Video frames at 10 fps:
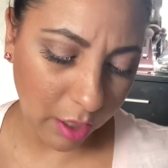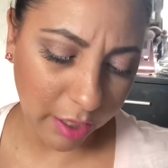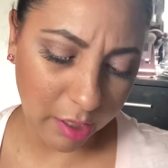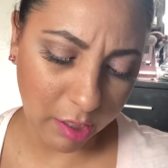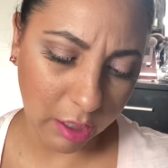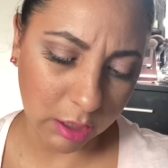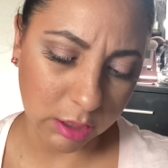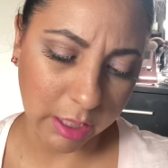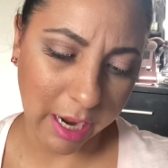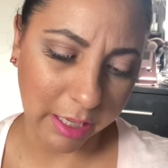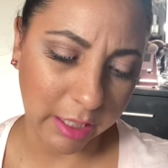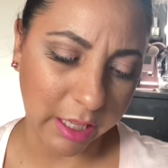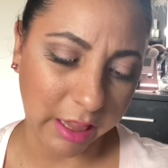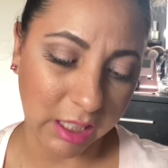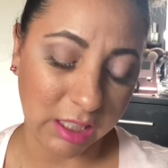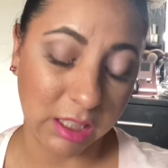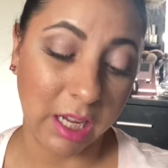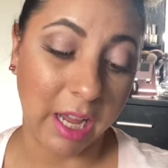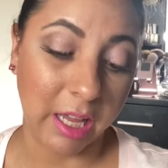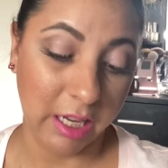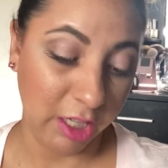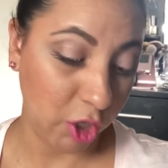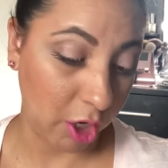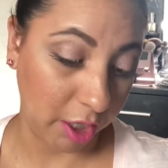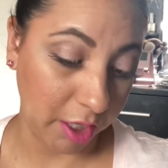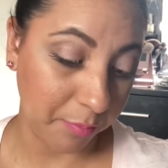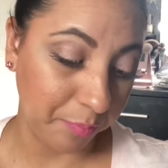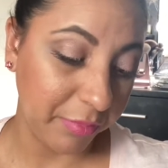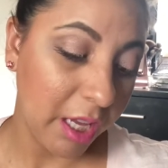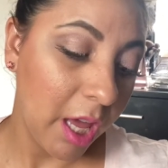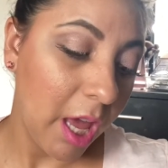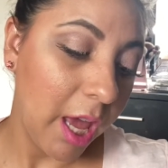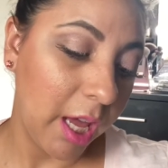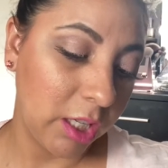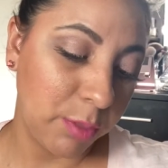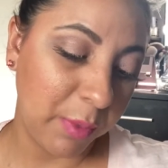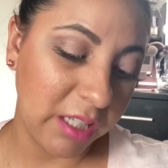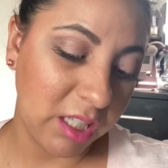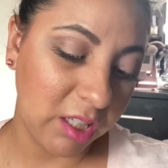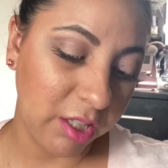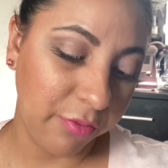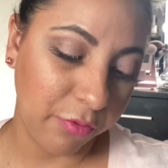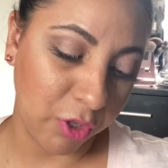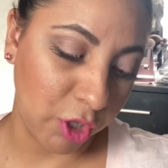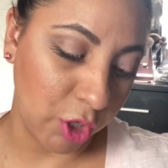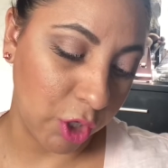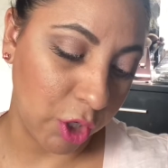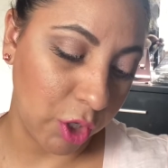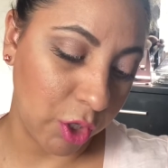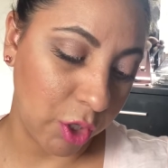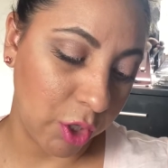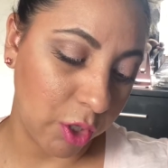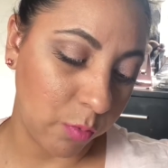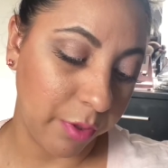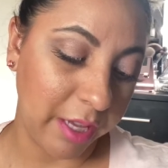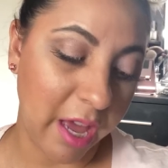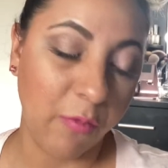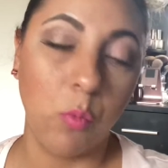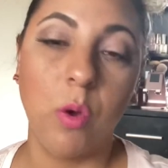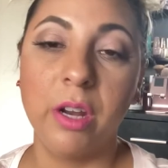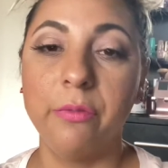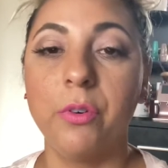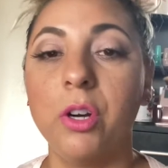and I could get this at any Target, and it's basically for, well, they have one for